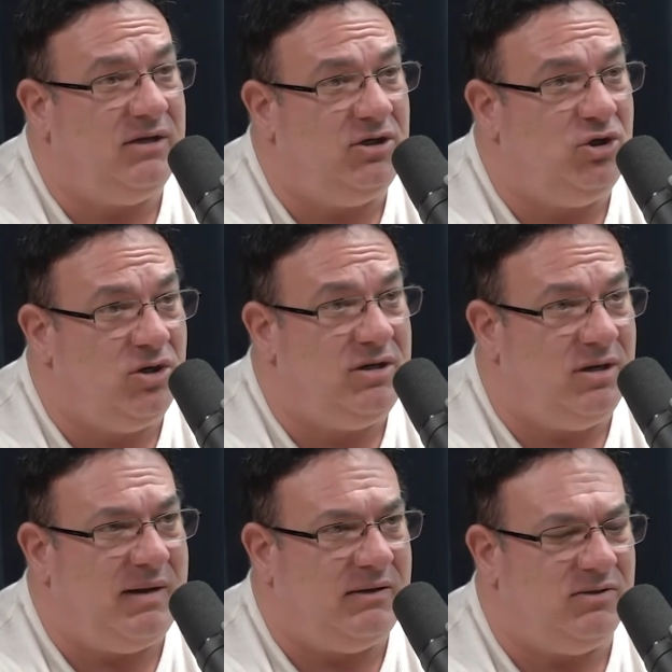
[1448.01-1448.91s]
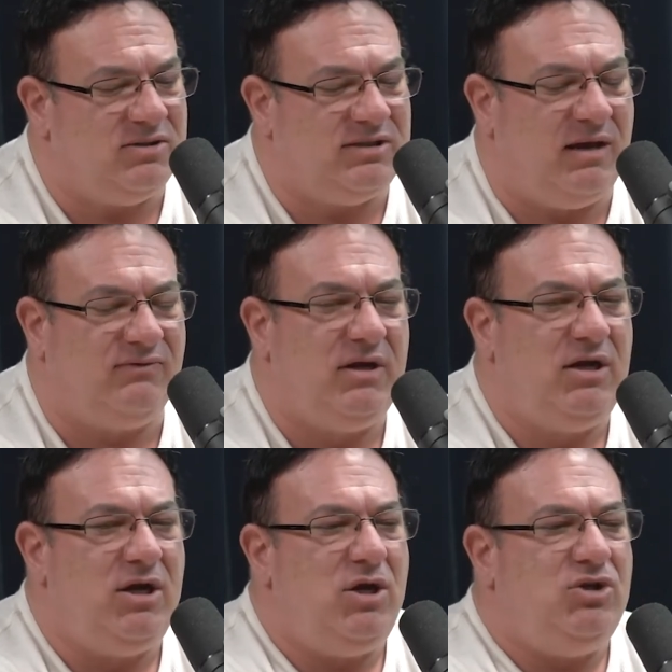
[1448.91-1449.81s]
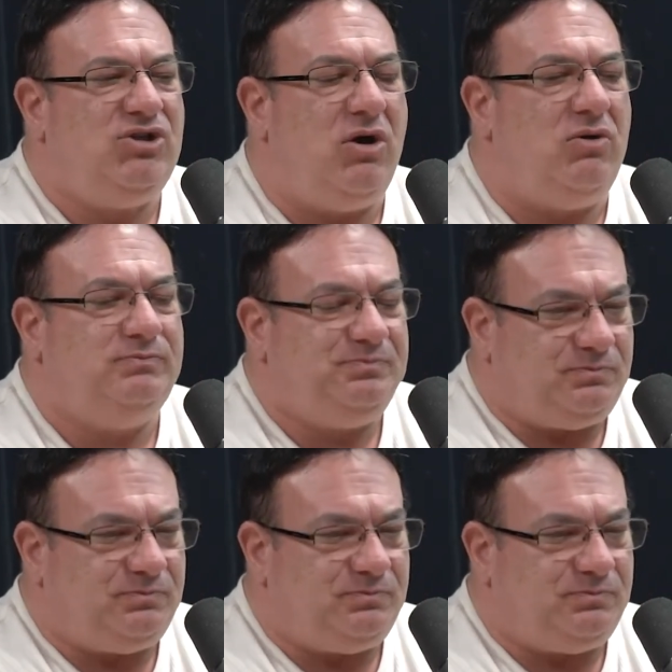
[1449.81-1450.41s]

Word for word: and good about yourself. So,